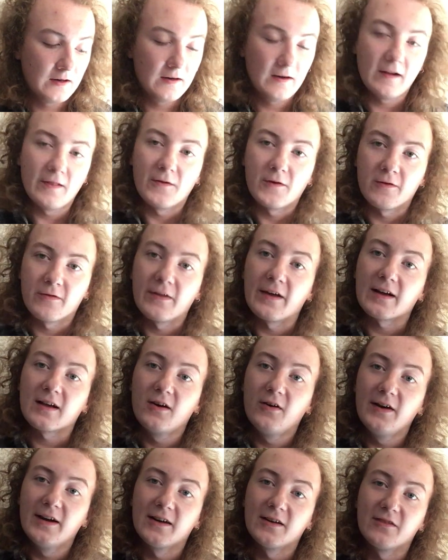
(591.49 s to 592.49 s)
there's that
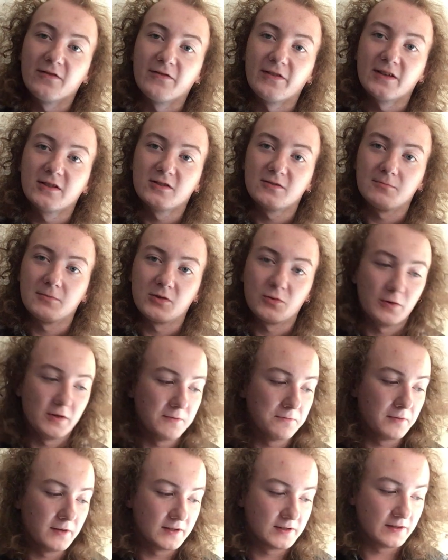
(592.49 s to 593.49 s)
clear division
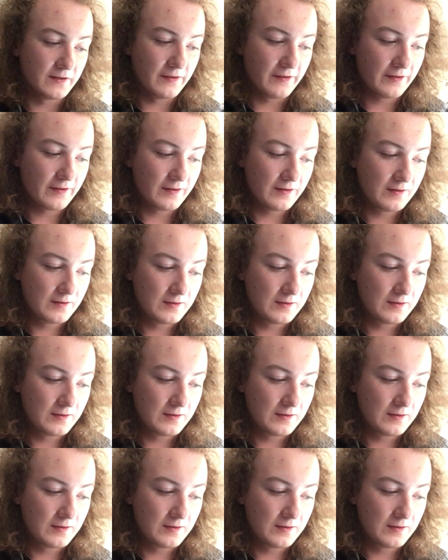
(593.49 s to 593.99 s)
between pitches.